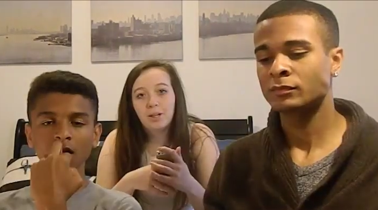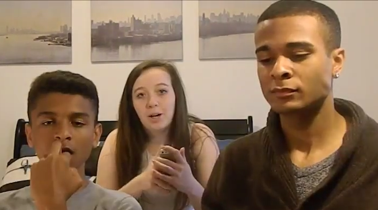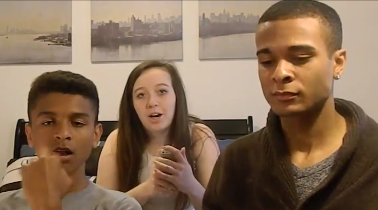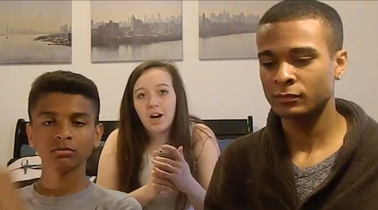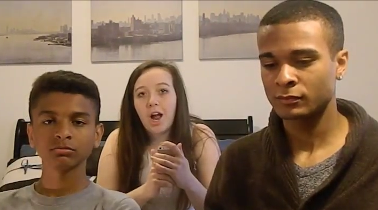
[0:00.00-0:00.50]

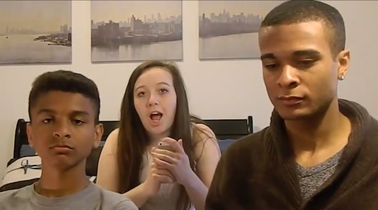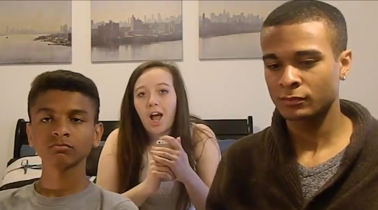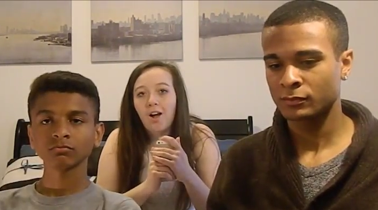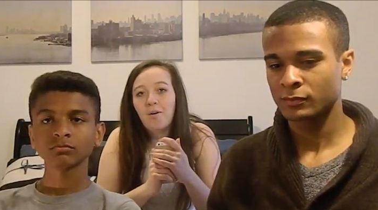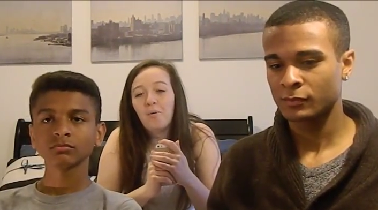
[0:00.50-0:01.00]
Speaker 1: Blair,
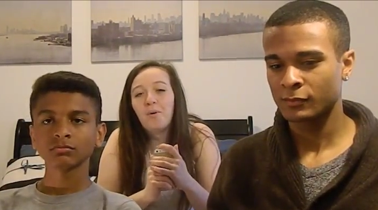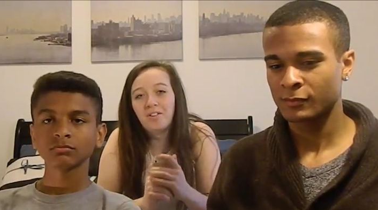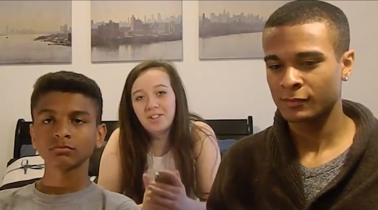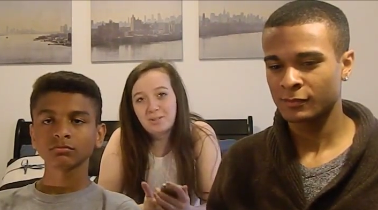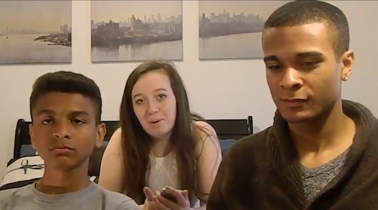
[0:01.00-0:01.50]
I want
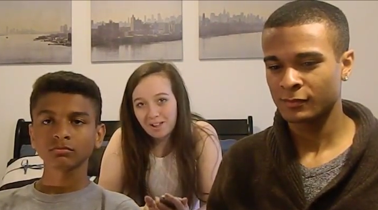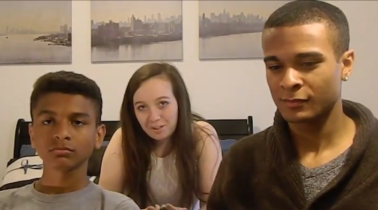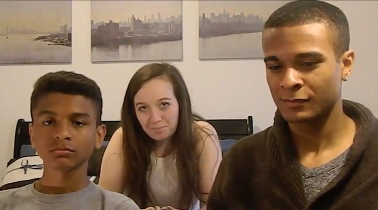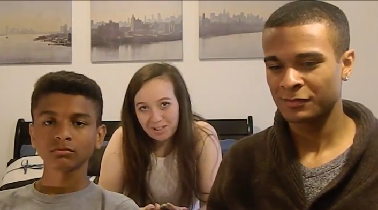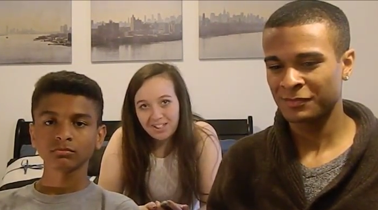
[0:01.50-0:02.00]
the
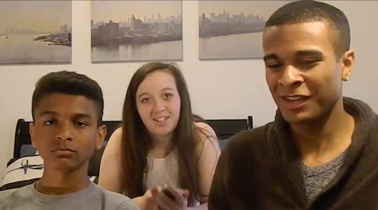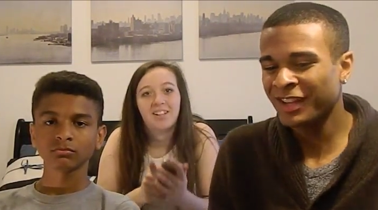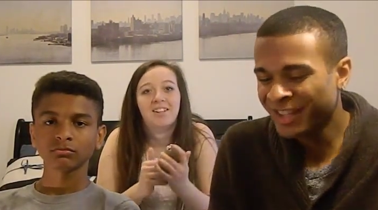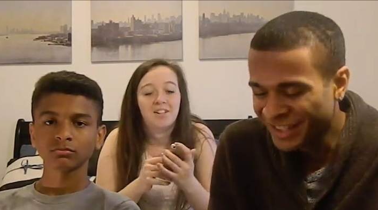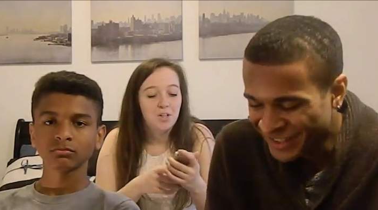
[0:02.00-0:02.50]
spelling bee.
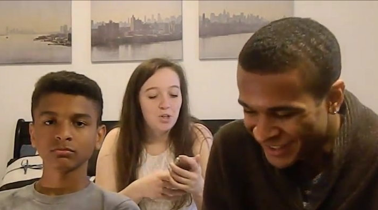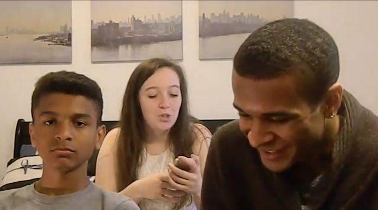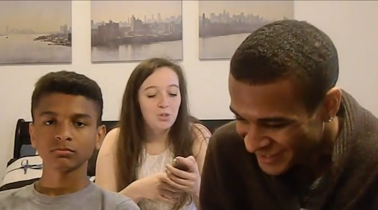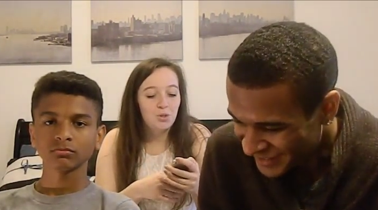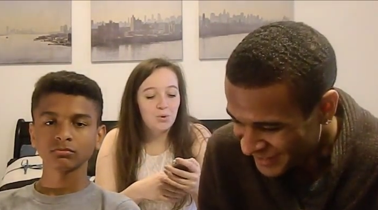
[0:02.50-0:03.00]

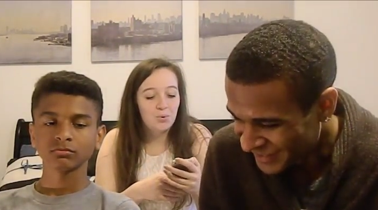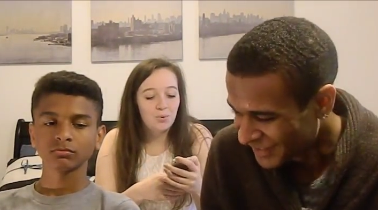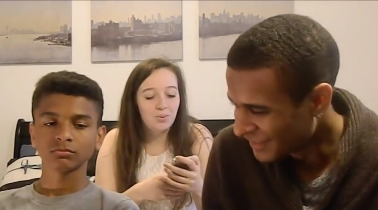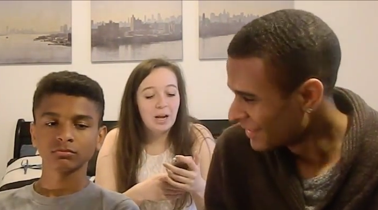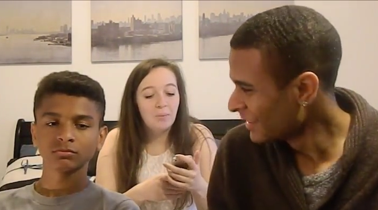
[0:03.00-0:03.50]
so
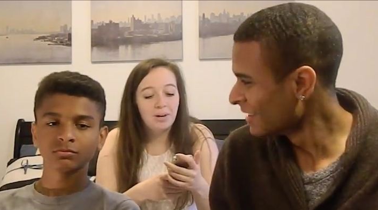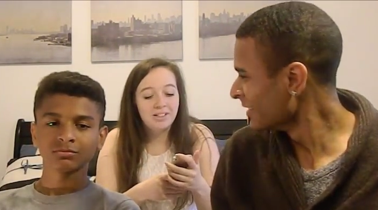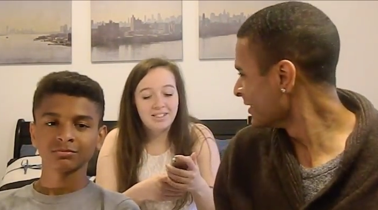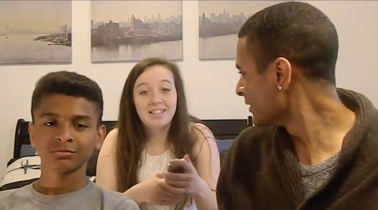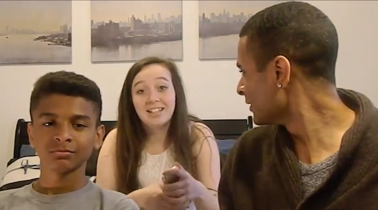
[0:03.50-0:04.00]
now we're on
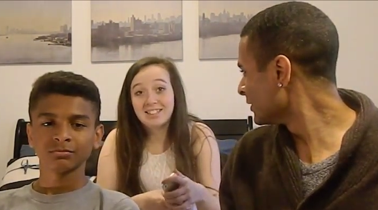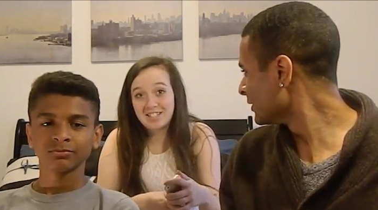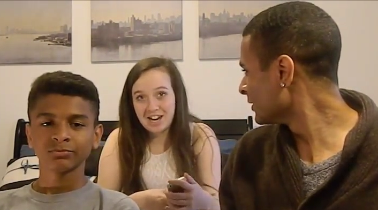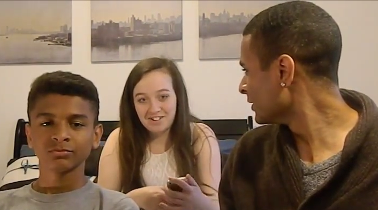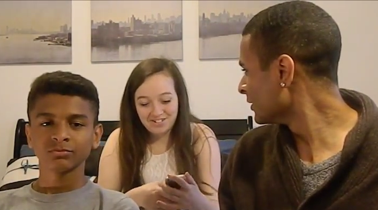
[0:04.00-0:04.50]
to the next
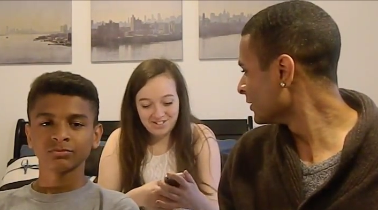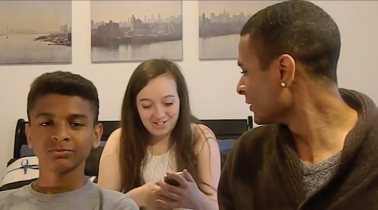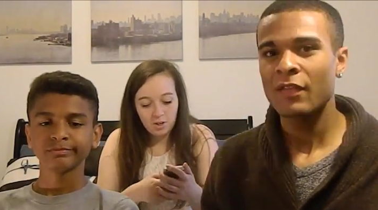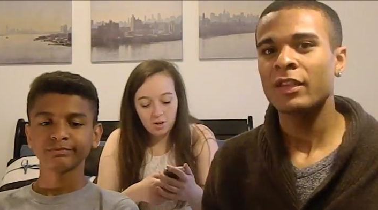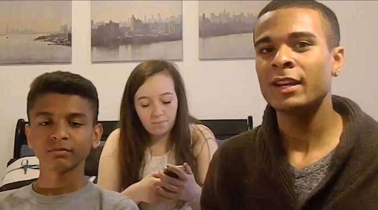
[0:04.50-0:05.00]
challenge.
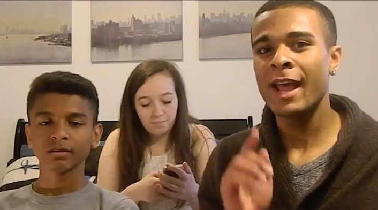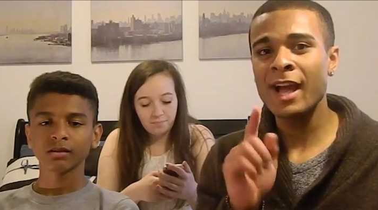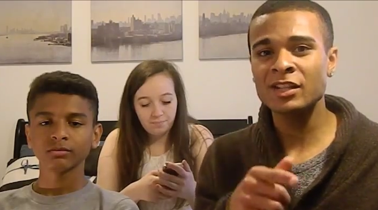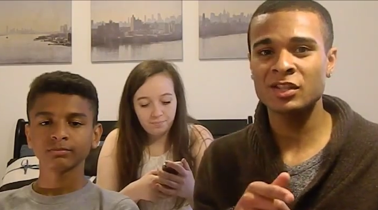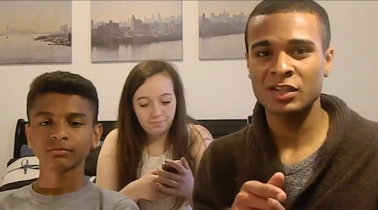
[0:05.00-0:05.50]
Speaker 2: The
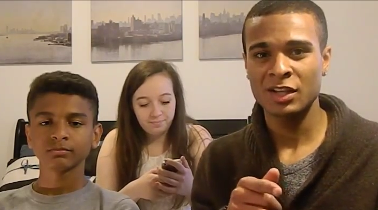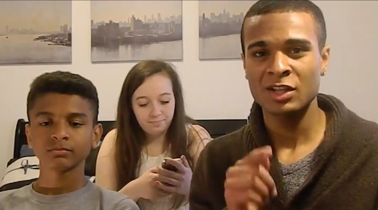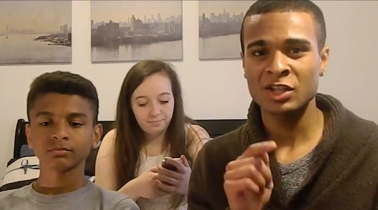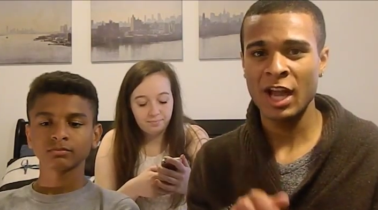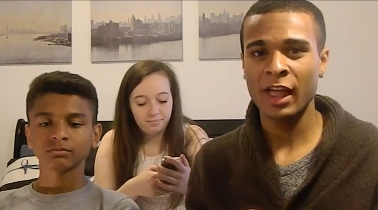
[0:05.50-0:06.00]
next
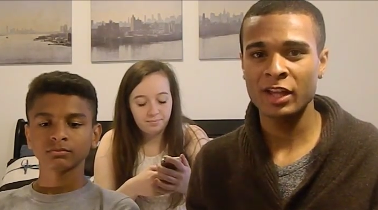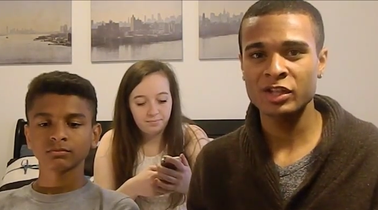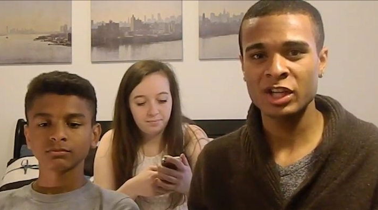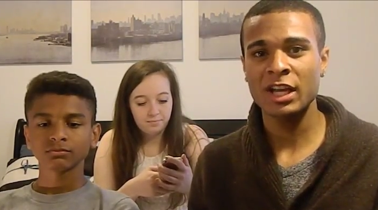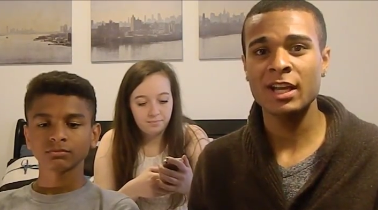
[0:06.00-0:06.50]

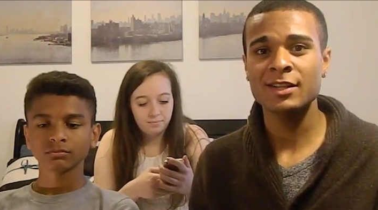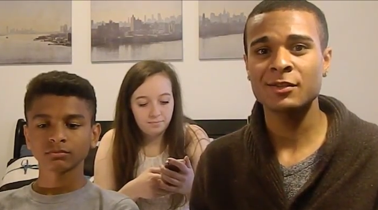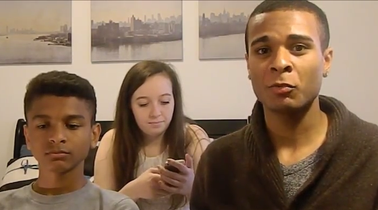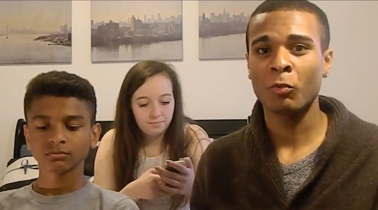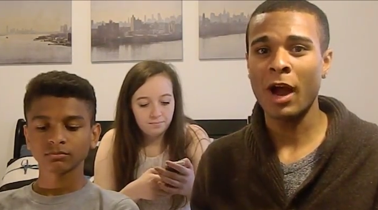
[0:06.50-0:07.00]
challenge is
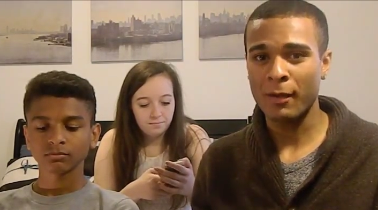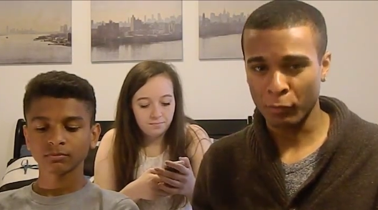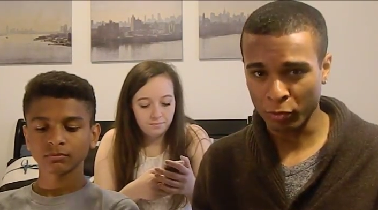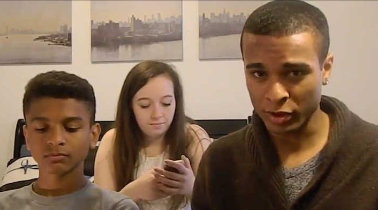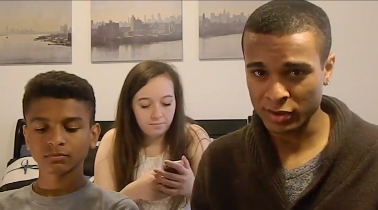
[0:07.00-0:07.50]
rhyme
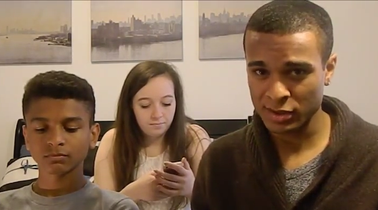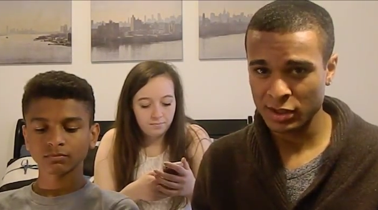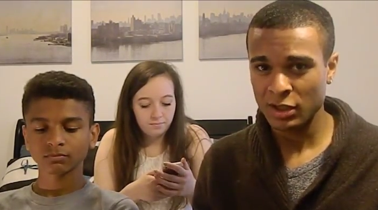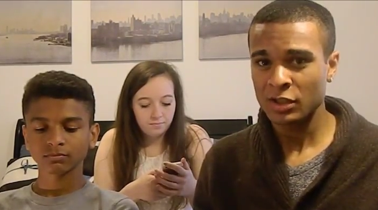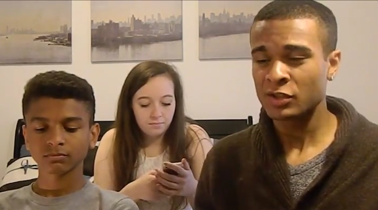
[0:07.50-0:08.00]
words.
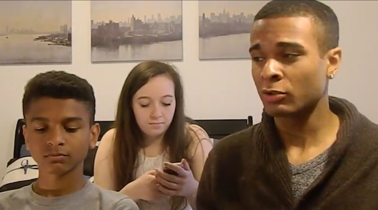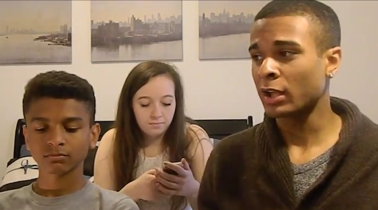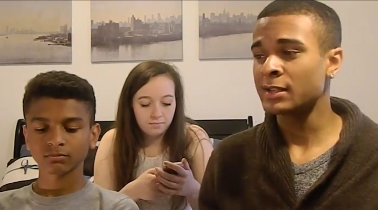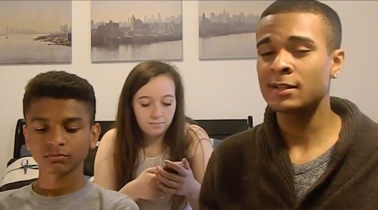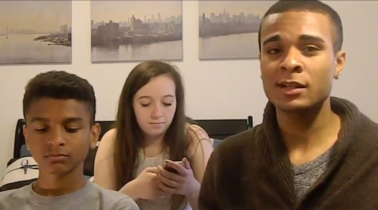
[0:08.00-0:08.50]
So
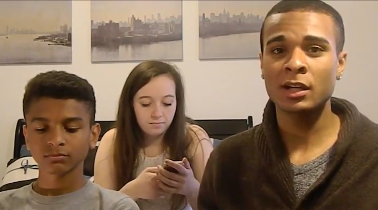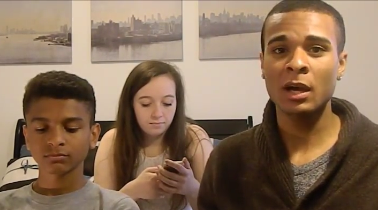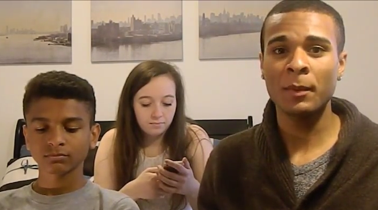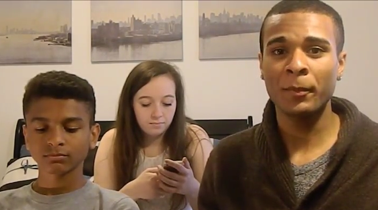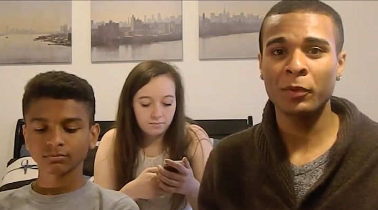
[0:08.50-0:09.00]
Lacey's gonna
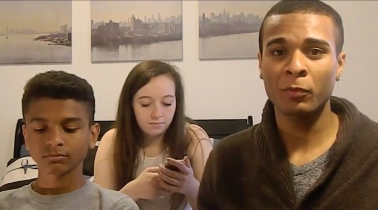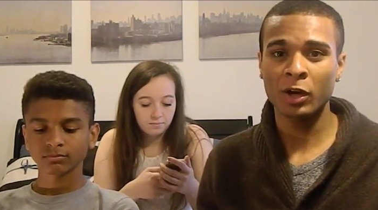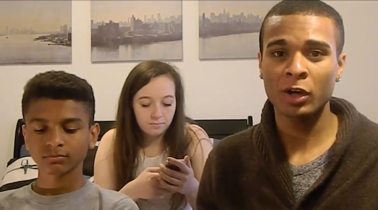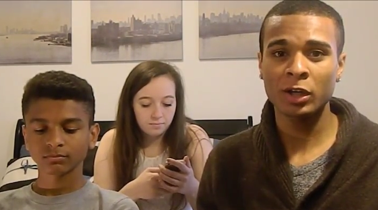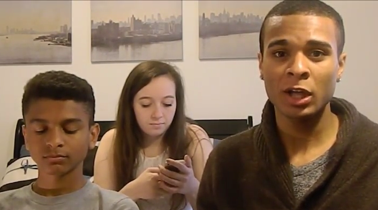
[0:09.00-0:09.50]
come up with a
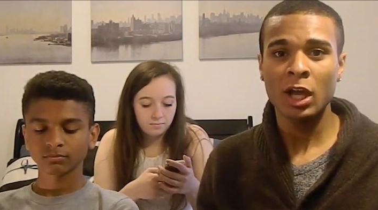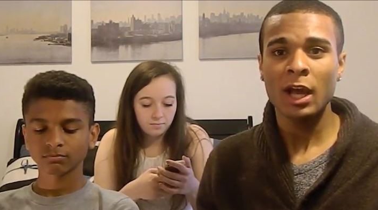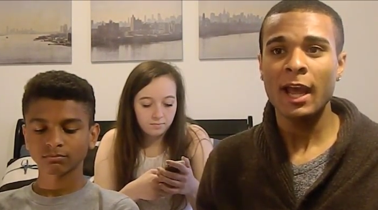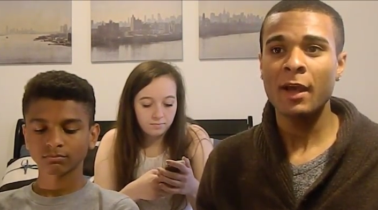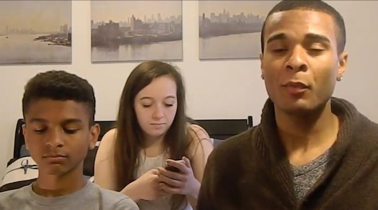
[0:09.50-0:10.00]
word
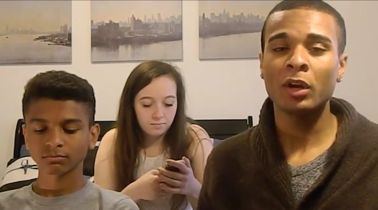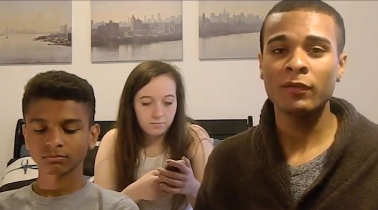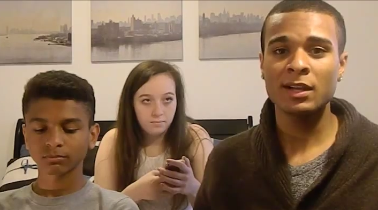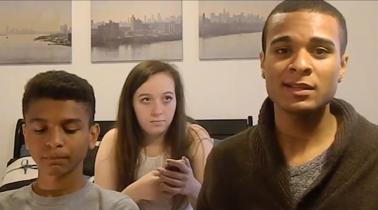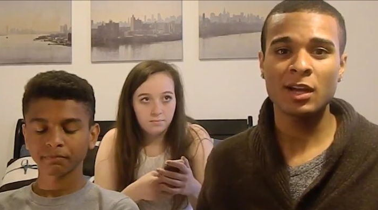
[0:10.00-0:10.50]
and one of
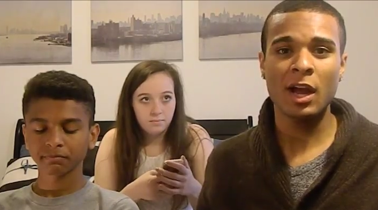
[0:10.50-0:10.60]
us